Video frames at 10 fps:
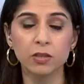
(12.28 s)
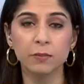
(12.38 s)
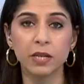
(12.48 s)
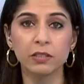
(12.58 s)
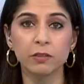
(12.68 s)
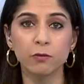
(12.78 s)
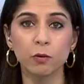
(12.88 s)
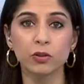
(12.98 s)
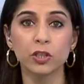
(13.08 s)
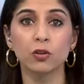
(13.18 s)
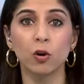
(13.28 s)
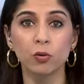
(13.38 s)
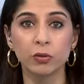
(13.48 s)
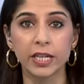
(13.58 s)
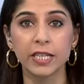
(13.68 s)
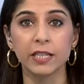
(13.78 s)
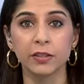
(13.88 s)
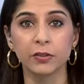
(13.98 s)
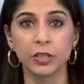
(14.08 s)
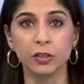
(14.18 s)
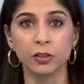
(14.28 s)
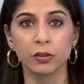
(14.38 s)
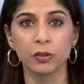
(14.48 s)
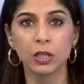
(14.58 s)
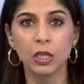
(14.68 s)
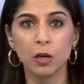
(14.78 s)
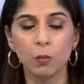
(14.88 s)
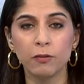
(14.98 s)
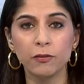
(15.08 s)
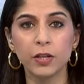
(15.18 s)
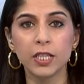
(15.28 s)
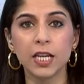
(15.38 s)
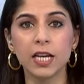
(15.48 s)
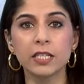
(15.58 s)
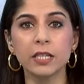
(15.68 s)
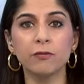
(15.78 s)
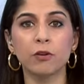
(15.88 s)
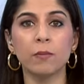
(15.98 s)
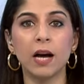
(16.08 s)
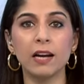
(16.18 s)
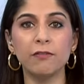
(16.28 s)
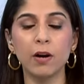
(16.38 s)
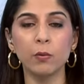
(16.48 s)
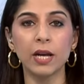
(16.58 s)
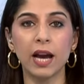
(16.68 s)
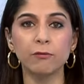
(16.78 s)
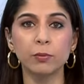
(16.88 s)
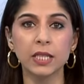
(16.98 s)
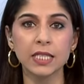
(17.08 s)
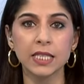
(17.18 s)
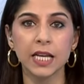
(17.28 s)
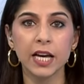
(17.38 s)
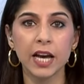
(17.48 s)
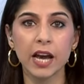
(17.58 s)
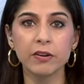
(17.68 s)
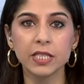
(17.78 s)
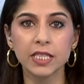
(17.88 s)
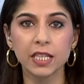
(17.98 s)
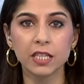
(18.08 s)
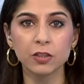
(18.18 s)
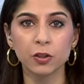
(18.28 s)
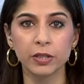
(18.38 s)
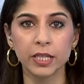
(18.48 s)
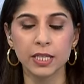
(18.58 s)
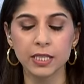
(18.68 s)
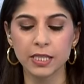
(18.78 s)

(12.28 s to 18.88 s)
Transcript: American forces already in the region. Well, for further clarity from Haifa, we have with us Eran Singer joining us.